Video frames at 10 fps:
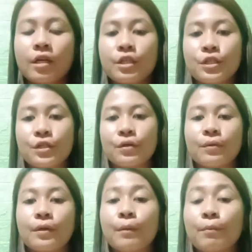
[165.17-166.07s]
So,
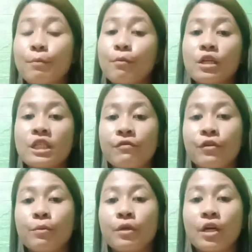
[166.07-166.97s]
purposive
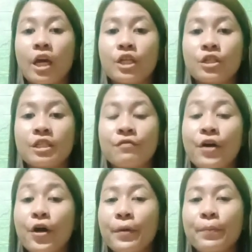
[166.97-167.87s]
communication is
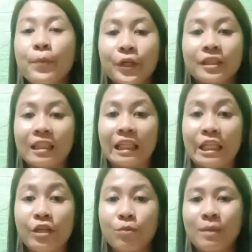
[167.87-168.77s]
very important
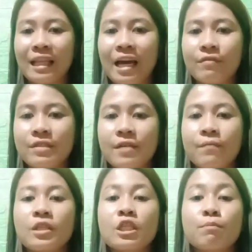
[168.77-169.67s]
in human lives,
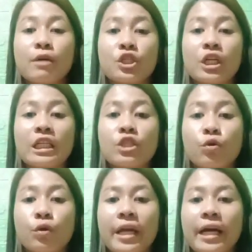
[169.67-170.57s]
especially to
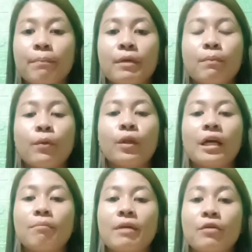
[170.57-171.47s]
connect people
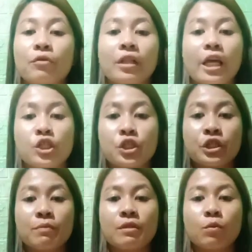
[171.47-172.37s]
and make
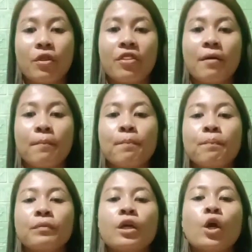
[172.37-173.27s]
relationships with them.
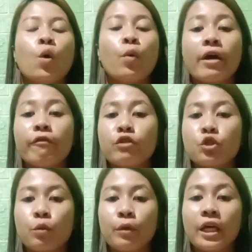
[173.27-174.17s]
We have to
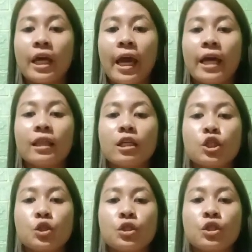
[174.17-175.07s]
communicate
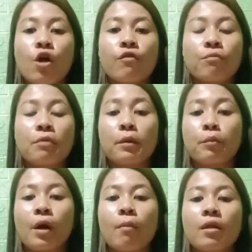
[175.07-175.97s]
to solve many
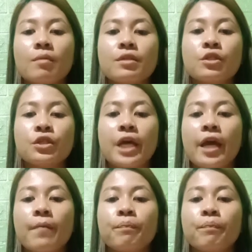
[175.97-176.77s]
problems today.